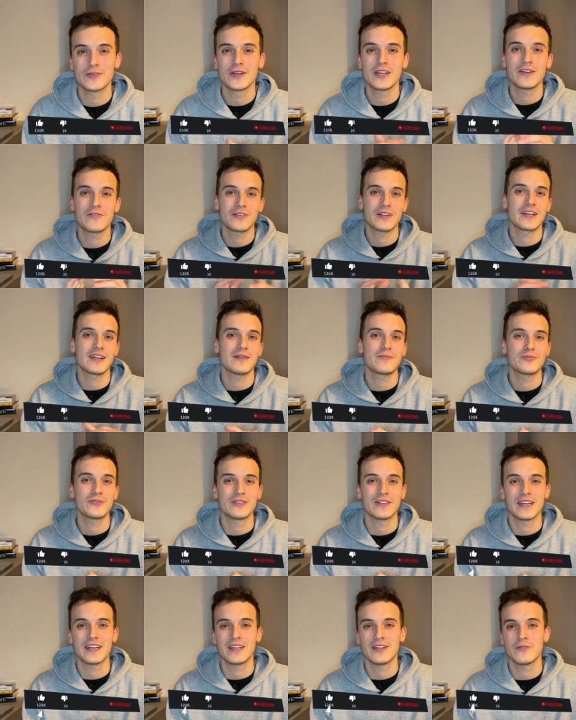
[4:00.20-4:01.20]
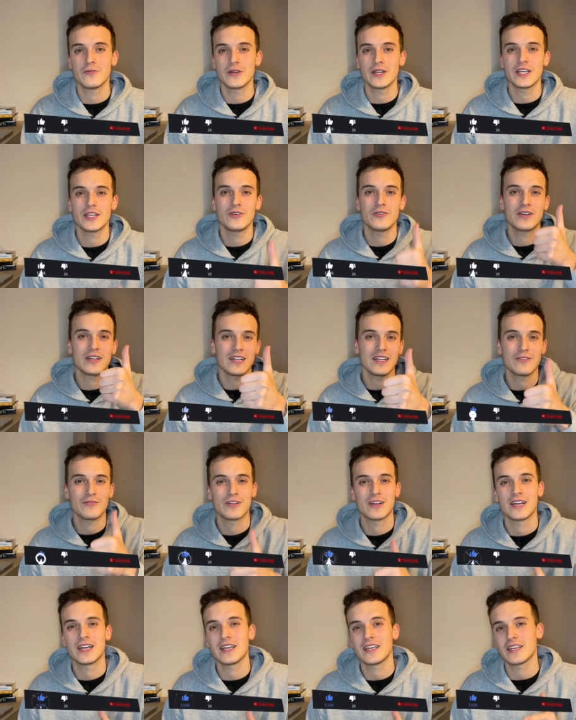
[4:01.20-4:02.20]
If it helped you in any way, you can leave a
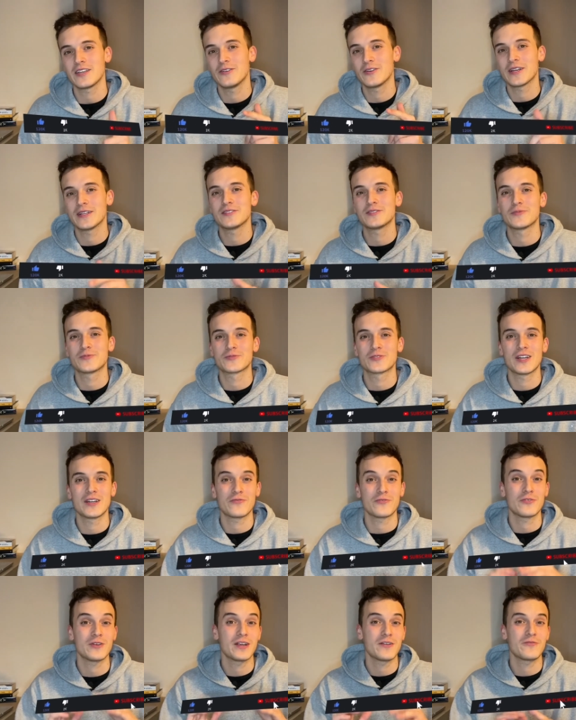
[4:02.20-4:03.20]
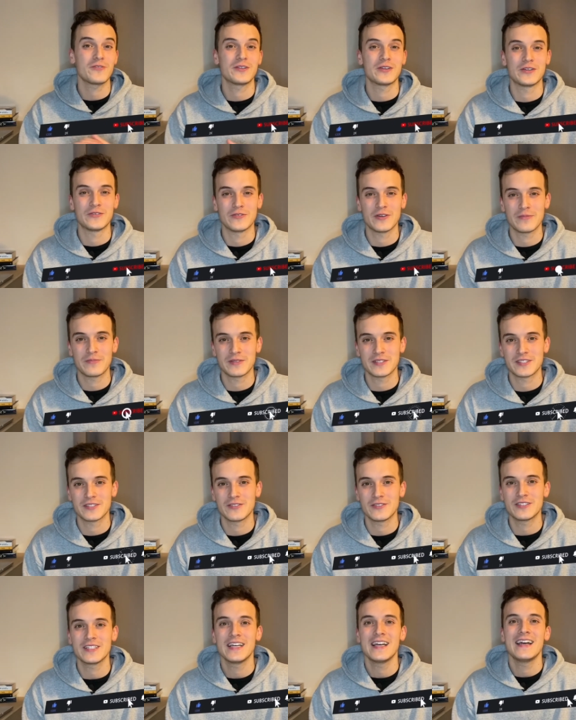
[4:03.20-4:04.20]
like, you can subscribe for every day new
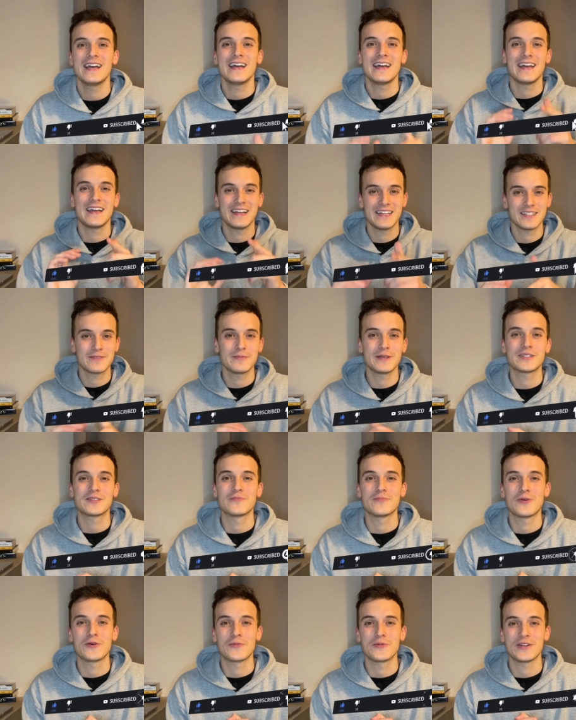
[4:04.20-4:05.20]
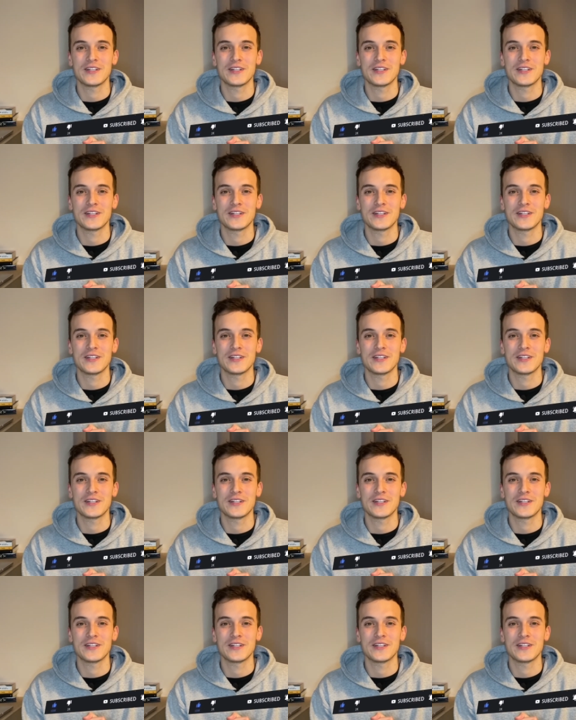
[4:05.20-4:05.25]
episode and let's make some more money